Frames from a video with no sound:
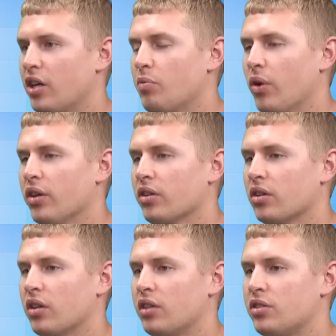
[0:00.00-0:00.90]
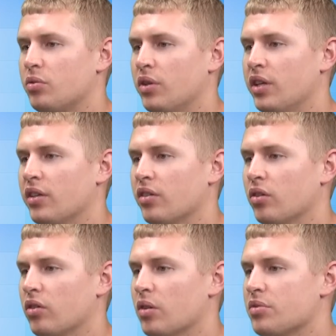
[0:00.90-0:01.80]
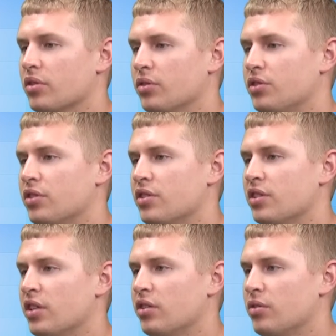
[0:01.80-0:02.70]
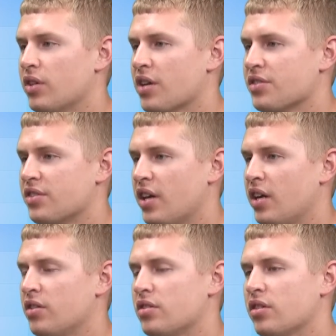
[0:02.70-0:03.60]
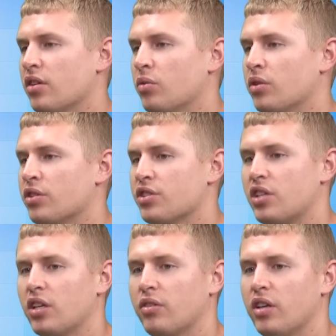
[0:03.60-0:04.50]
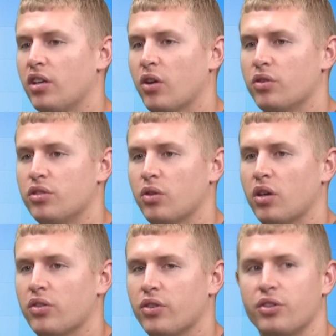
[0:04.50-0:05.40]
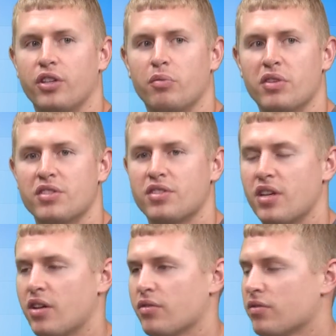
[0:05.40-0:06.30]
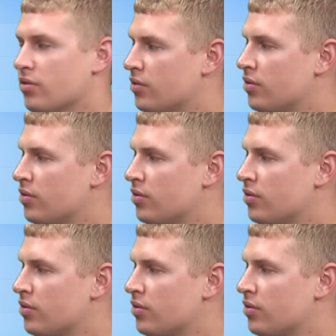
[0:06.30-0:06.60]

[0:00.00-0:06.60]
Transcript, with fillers: Hungry Boiler launched with Local Up Solutions in 2010, so we're just getting ready to go into our third year in business now.